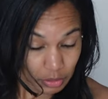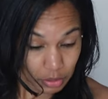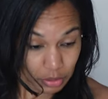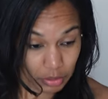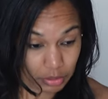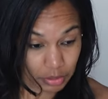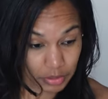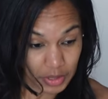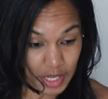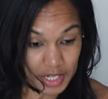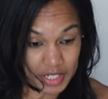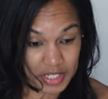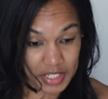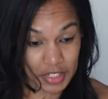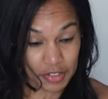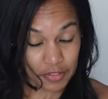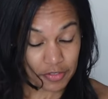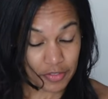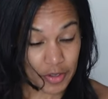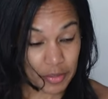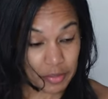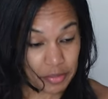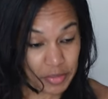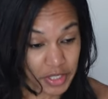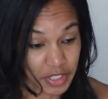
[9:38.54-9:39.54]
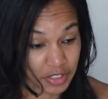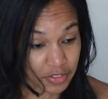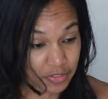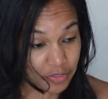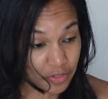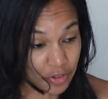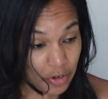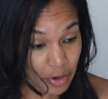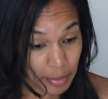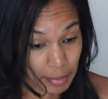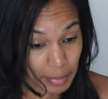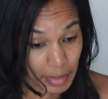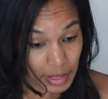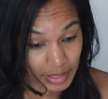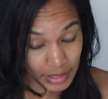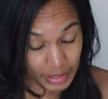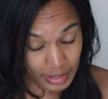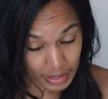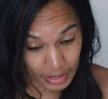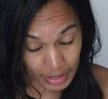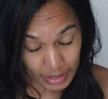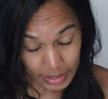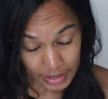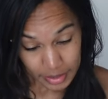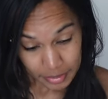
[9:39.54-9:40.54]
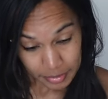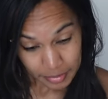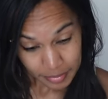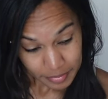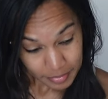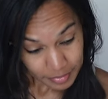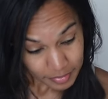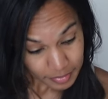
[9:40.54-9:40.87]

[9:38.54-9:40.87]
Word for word: Ooh, that's it for me for a Monday.